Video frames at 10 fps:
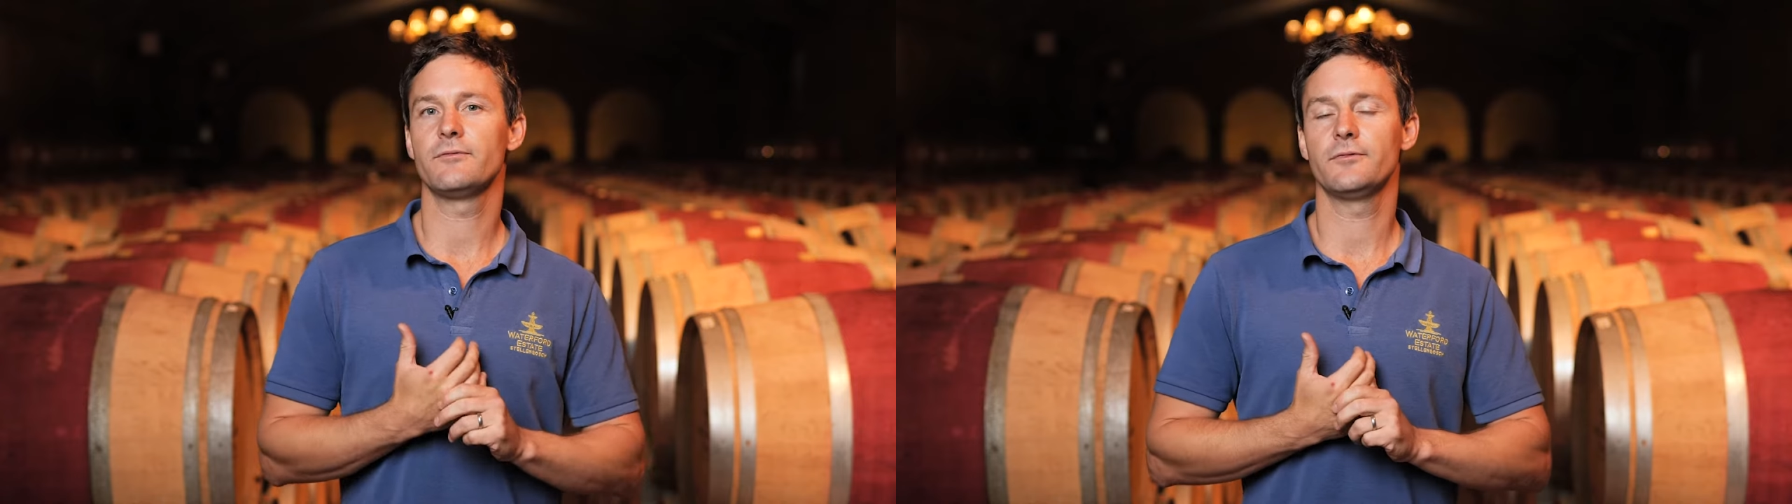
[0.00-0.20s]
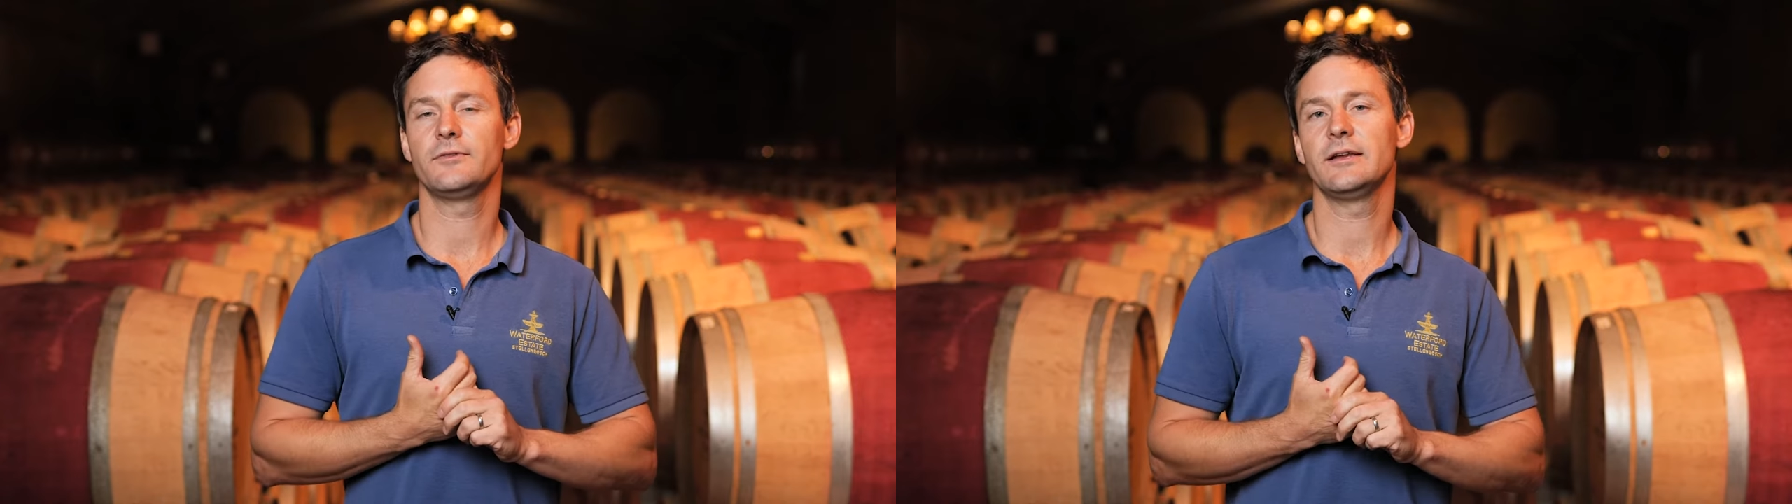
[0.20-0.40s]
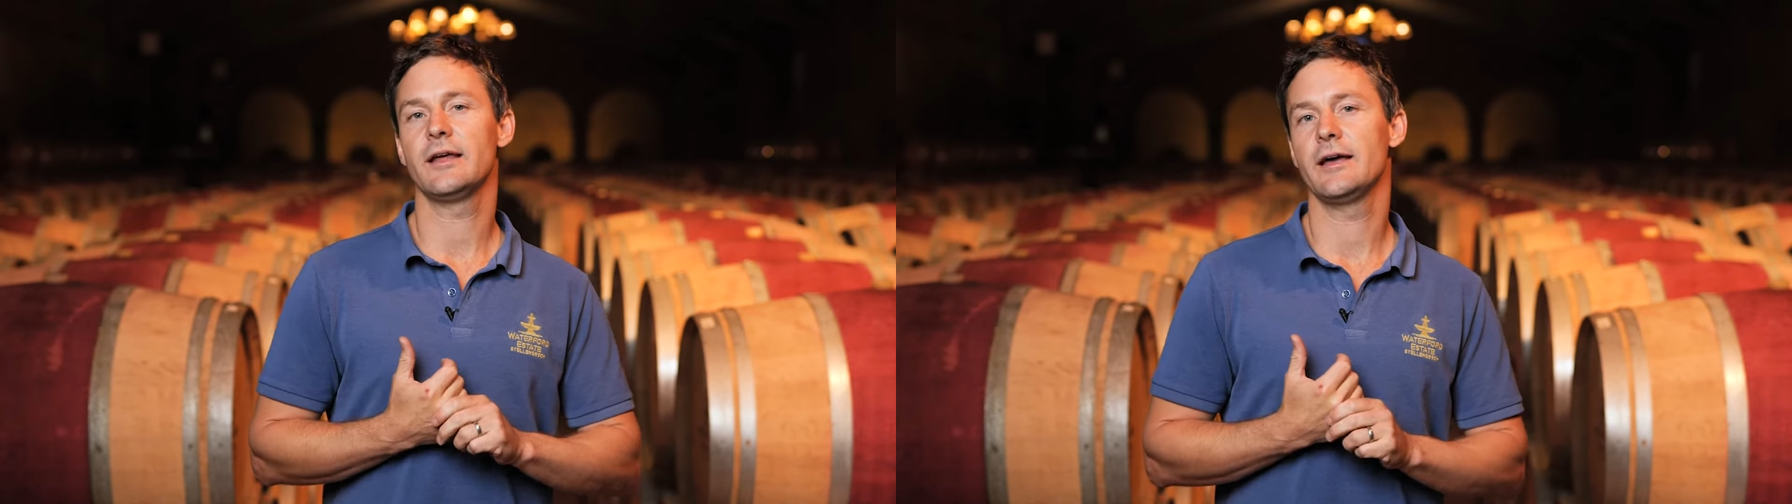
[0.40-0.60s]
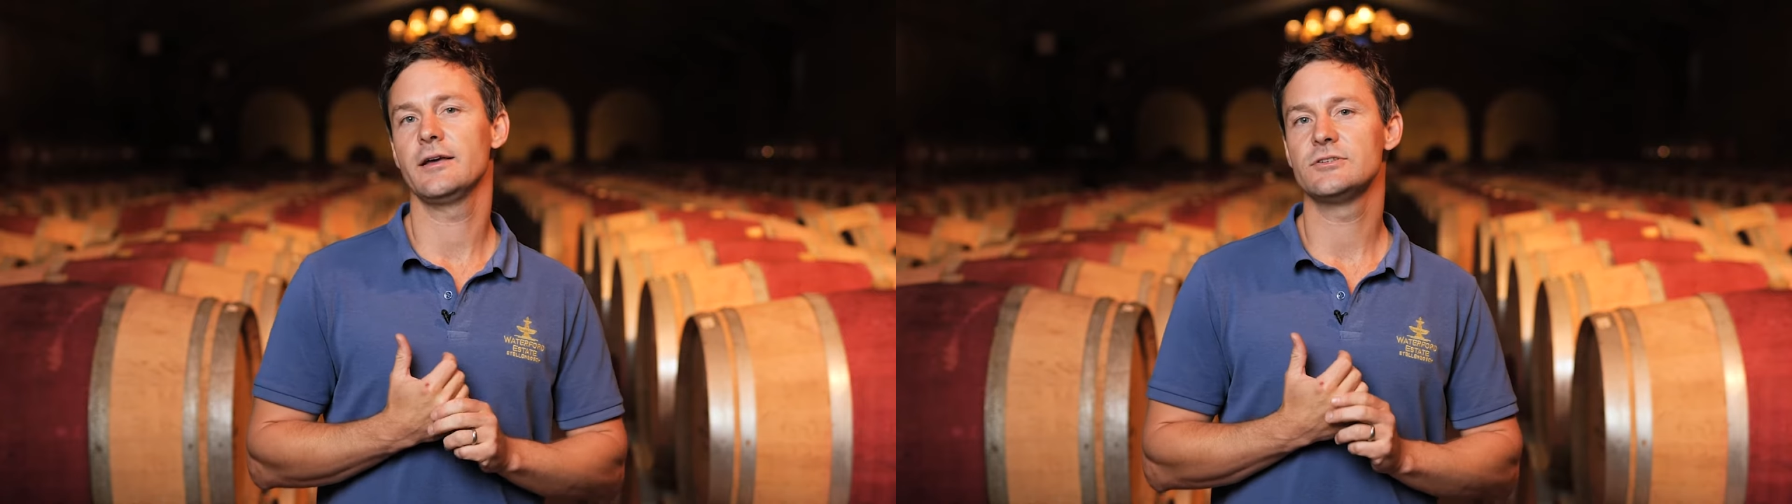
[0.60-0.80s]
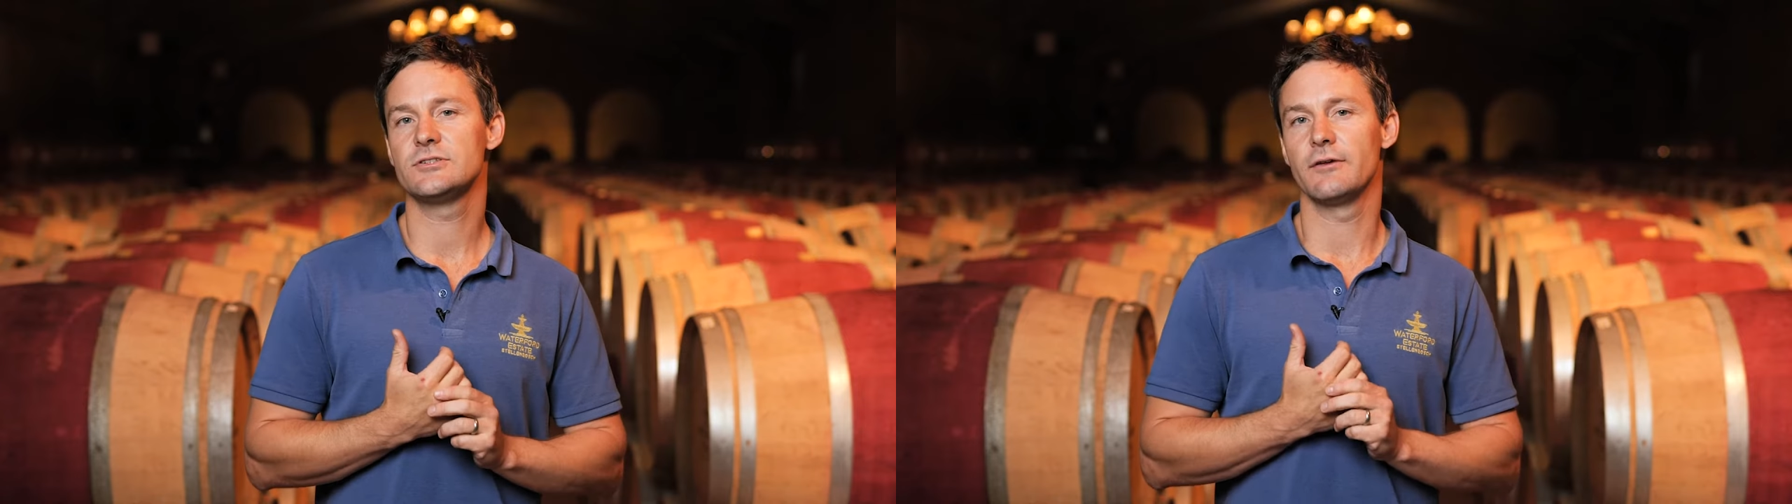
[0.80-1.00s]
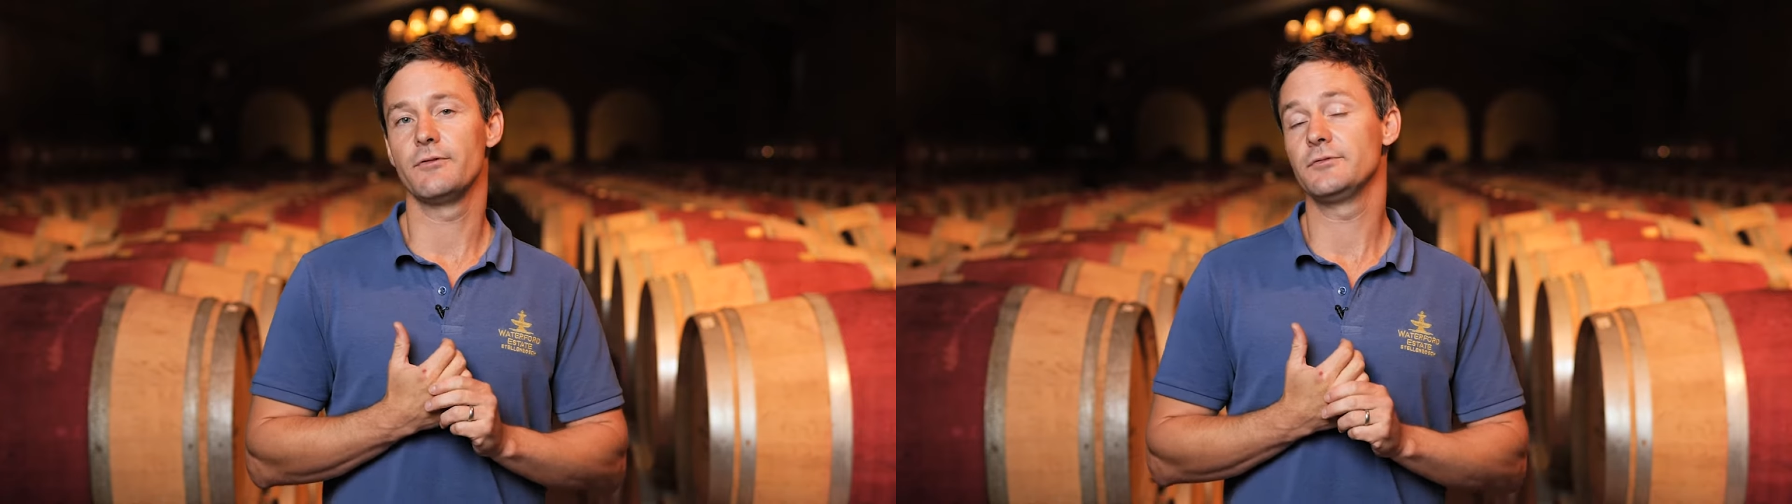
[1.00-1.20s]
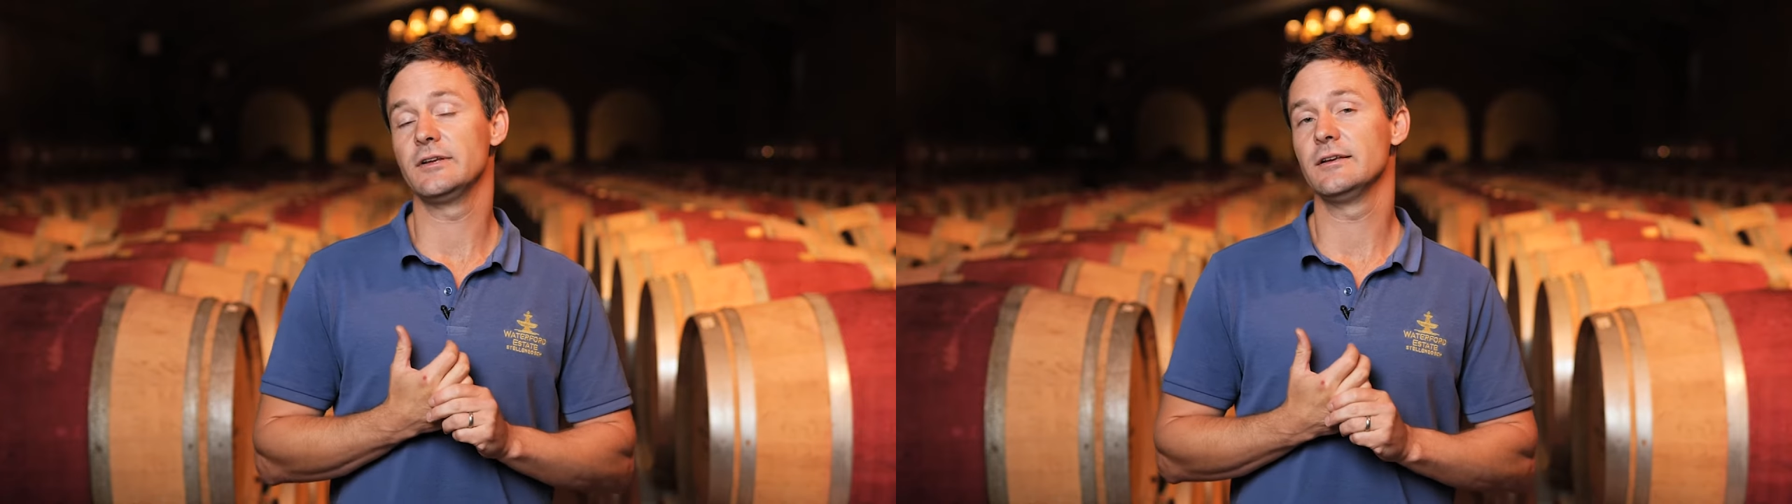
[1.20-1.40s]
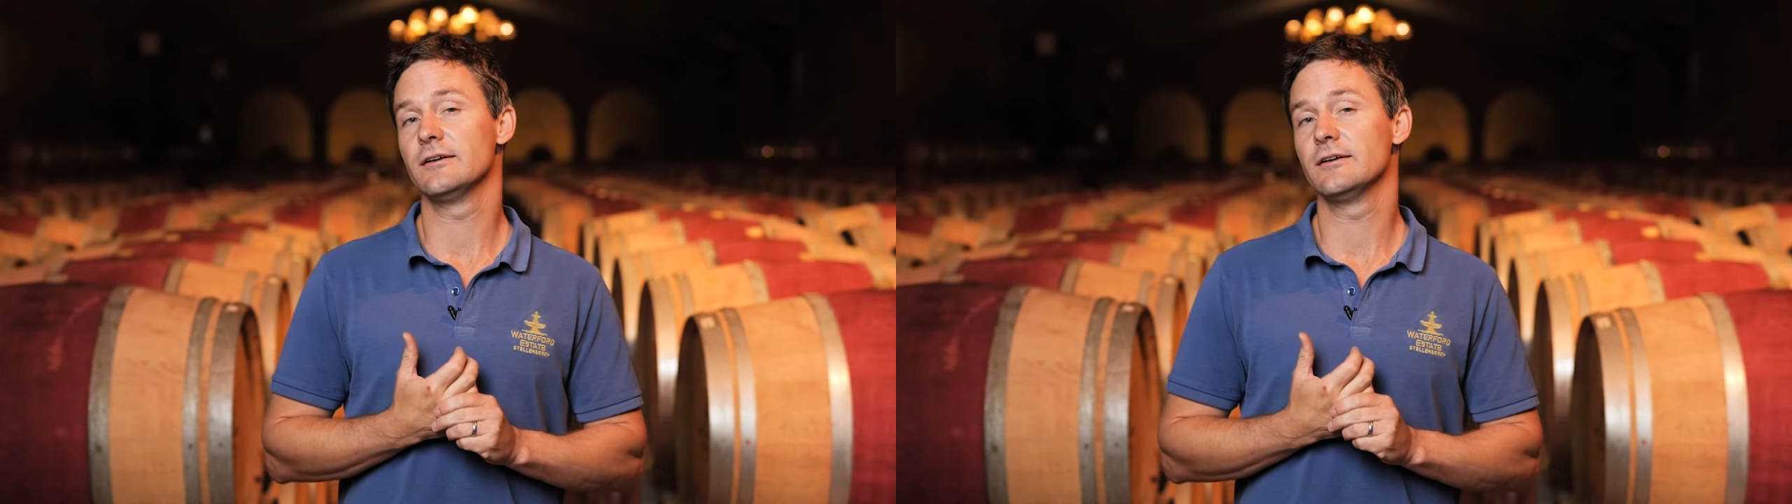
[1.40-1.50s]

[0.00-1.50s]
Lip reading: 15